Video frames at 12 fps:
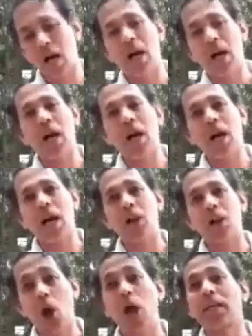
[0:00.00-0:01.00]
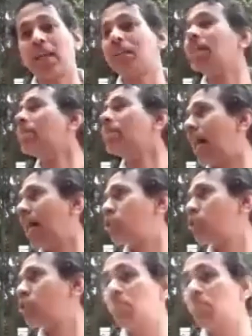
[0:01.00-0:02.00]
uh, Lord Krishna
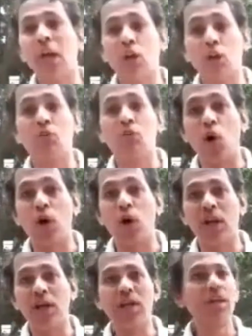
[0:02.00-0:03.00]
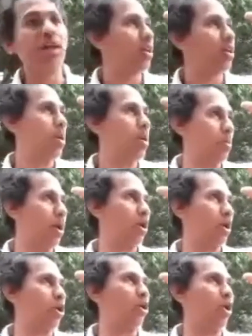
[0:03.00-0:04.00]
statue made out of gold. Made
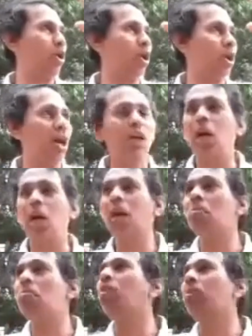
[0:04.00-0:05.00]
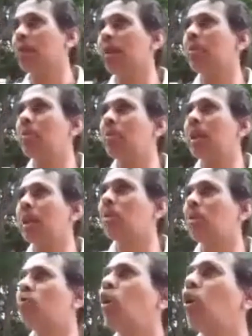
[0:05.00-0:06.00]
out of gold. Now, in a movie, will it be made out
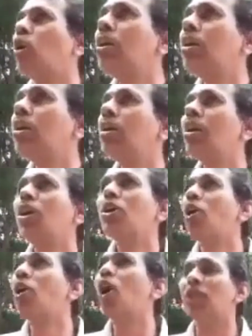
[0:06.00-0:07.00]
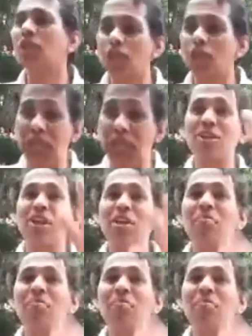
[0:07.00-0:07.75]
of gold? No. No, this was actually